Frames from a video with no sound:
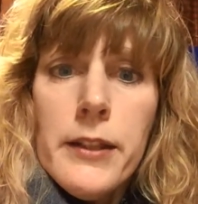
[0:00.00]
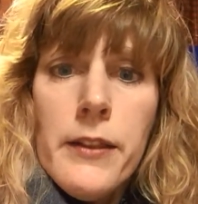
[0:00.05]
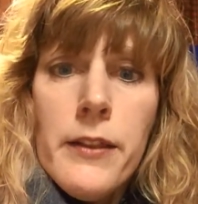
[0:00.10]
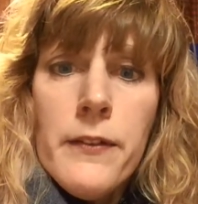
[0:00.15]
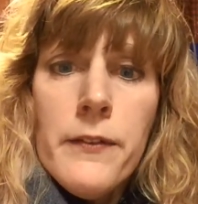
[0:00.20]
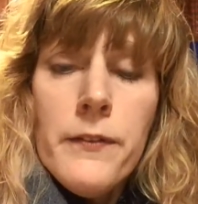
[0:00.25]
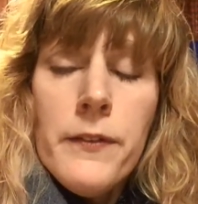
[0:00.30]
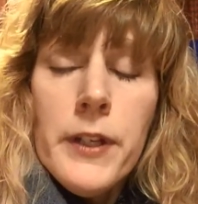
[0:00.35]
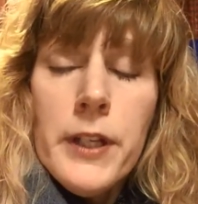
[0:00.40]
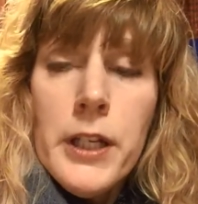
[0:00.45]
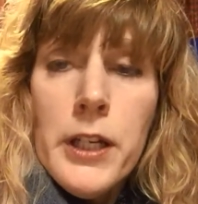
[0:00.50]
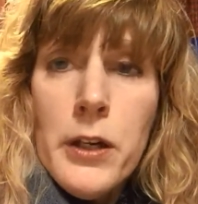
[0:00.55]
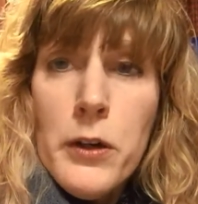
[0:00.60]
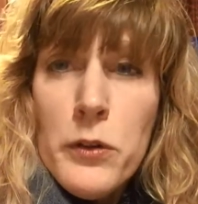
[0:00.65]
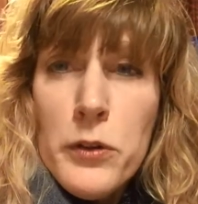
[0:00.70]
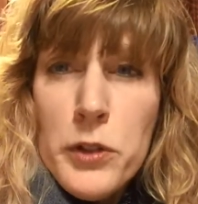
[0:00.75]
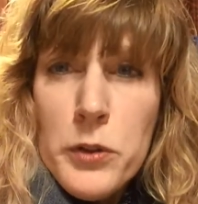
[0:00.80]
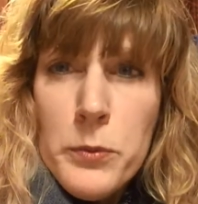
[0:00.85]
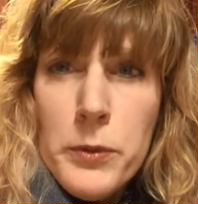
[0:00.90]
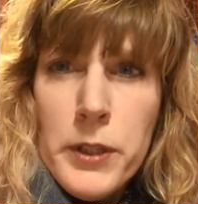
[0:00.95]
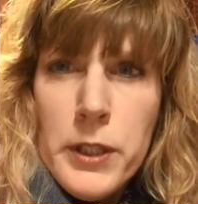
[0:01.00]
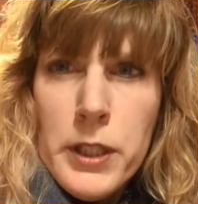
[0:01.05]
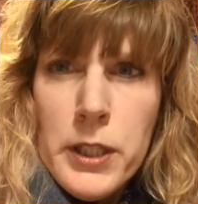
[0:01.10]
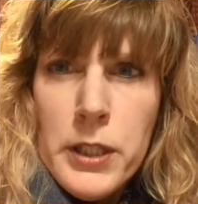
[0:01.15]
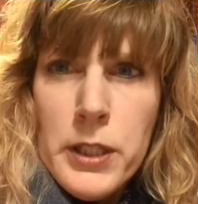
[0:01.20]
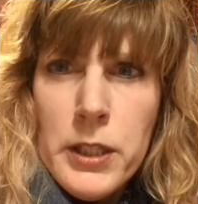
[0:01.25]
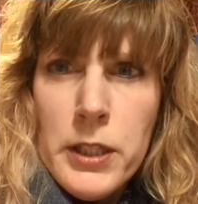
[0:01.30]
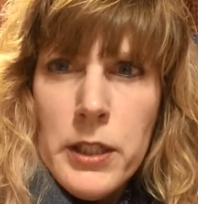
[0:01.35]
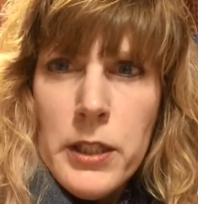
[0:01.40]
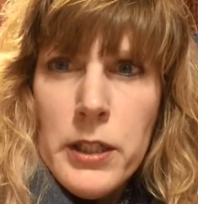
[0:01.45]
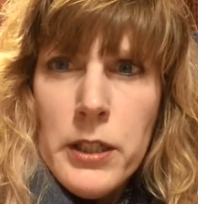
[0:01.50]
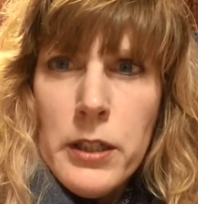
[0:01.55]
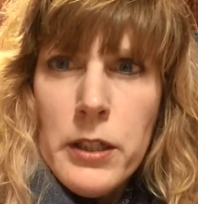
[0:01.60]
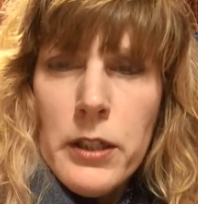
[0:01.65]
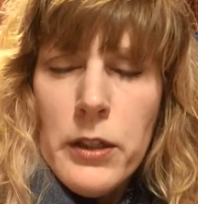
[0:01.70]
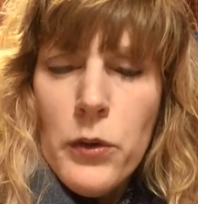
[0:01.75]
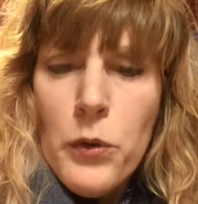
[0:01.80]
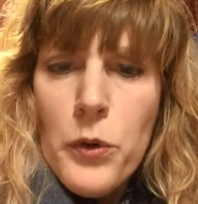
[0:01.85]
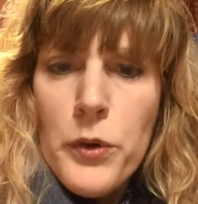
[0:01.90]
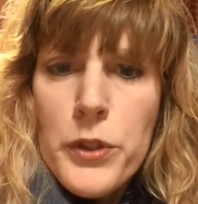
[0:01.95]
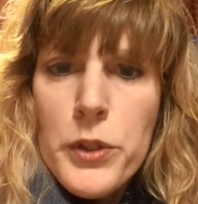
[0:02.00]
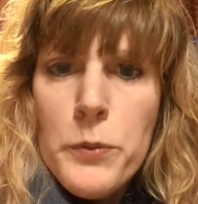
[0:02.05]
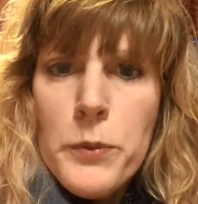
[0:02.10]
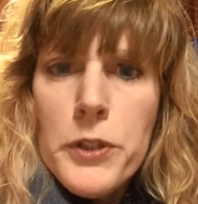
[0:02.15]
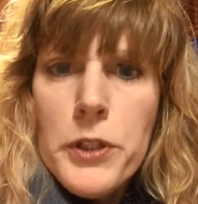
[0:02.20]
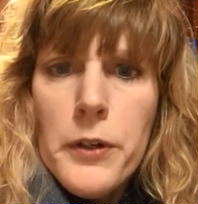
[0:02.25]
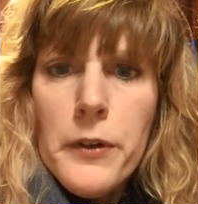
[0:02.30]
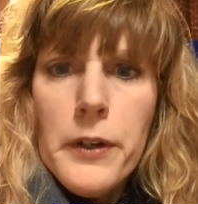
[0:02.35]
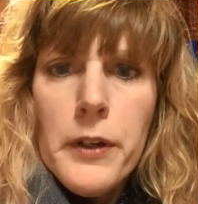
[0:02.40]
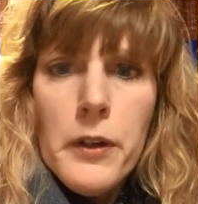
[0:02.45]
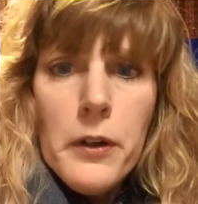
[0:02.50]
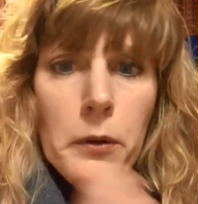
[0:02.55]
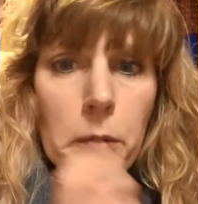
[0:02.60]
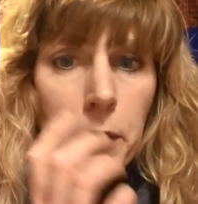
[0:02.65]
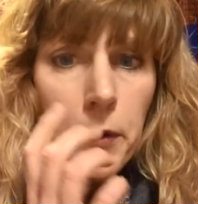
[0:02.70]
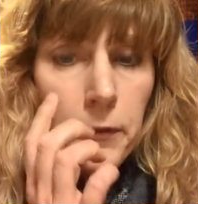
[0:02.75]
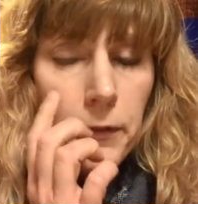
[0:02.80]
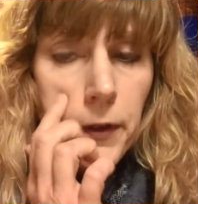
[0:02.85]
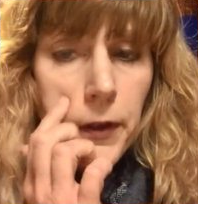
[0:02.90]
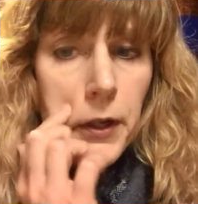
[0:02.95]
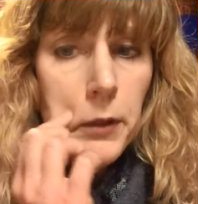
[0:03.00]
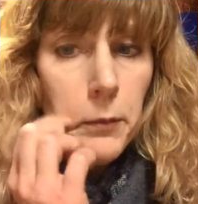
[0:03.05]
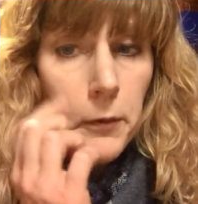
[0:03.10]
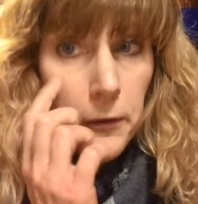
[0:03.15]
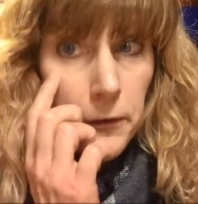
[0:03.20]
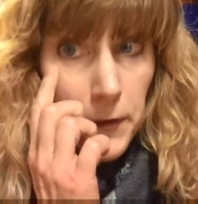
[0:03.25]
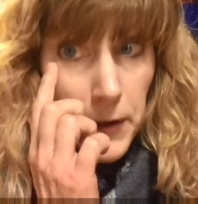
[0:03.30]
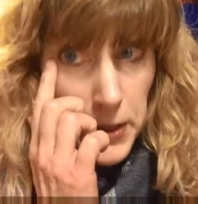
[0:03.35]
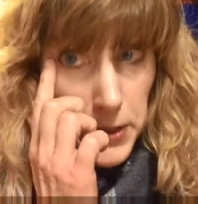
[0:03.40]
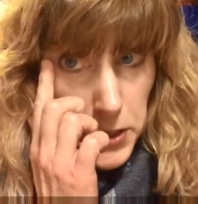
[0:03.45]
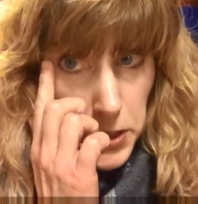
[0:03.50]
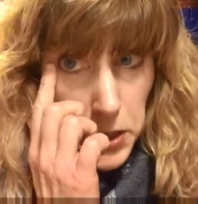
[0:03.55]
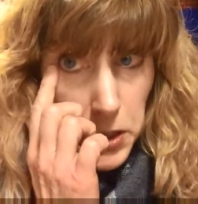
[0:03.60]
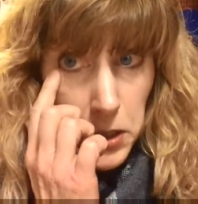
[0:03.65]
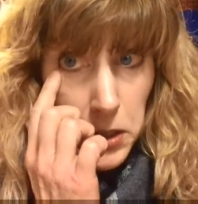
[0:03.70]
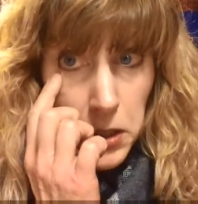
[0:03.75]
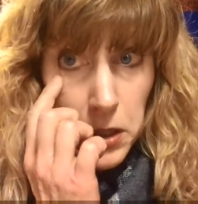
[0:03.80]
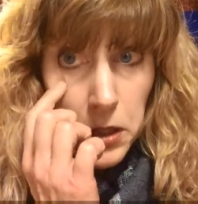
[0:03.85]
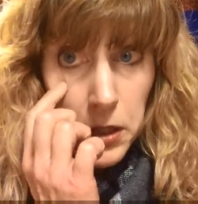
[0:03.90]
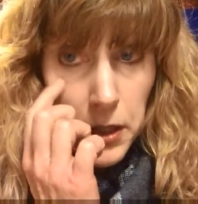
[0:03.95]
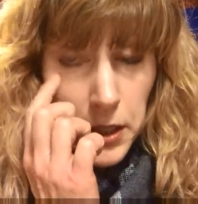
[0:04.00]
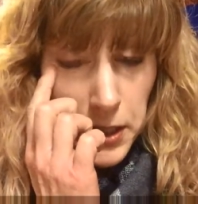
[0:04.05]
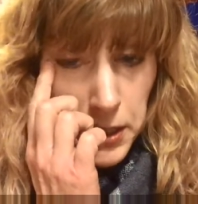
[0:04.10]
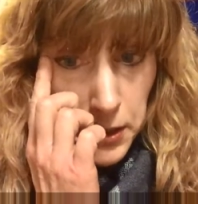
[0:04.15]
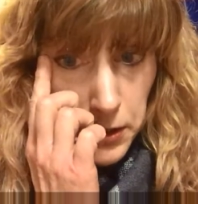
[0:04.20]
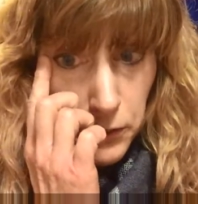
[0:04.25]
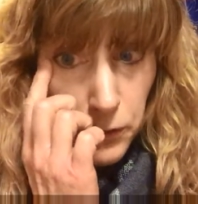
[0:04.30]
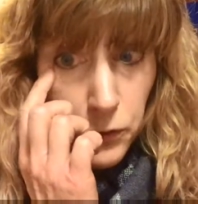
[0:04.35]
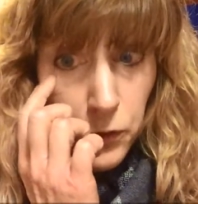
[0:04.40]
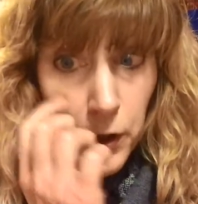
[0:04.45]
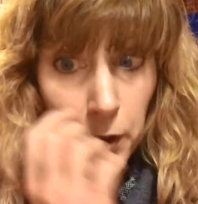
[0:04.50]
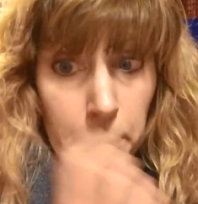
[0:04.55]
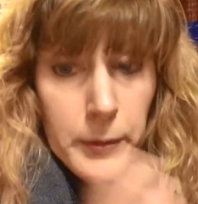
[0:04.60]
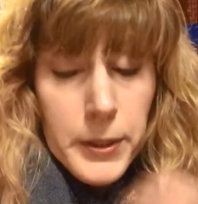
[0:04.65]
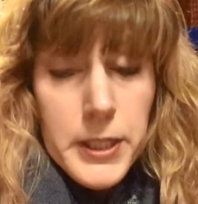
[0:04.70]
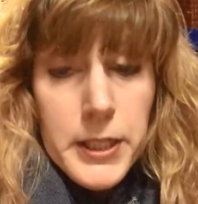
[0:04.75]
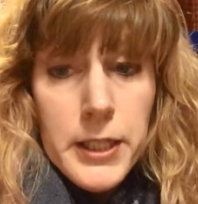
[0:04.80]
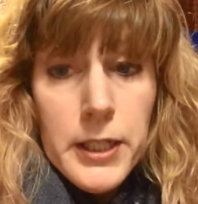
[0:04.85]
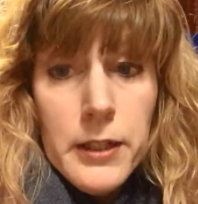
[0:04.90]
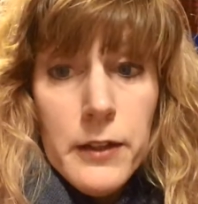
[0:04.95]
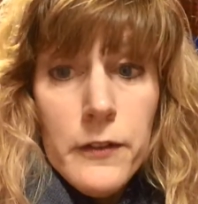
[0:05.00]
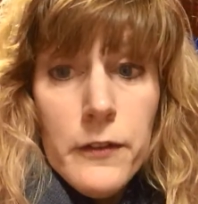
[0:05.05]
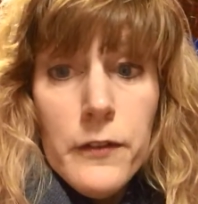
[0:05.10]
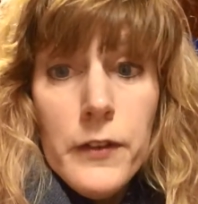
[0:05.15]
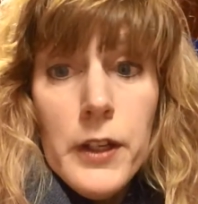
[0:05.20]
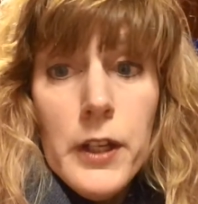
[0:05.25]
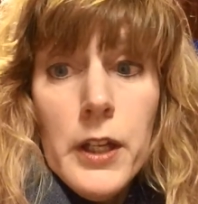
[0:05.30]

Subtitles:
The videos within the course material were very professional and informative.